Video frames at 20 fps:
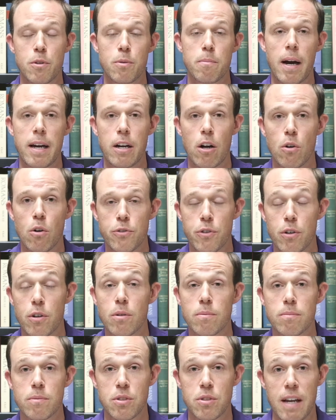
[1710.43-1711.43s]
You might
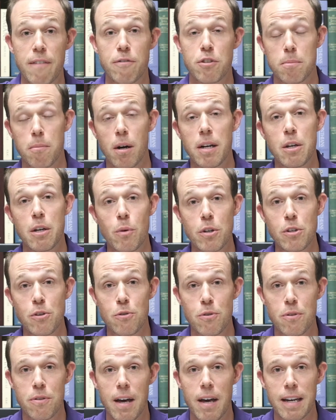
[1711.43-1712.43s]
also save some money when
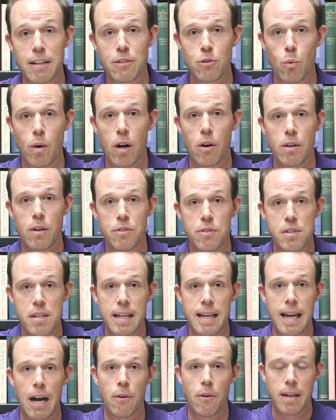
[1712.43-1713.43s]
you do that as well, because
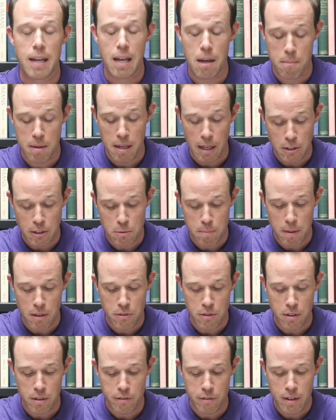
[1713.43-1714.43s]
eating out can be
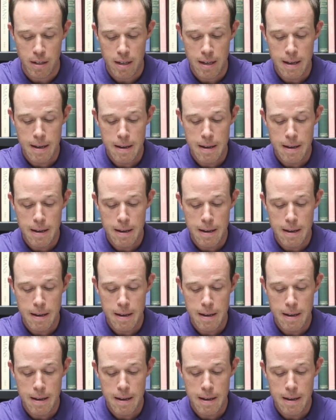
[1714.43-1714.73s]
expensive.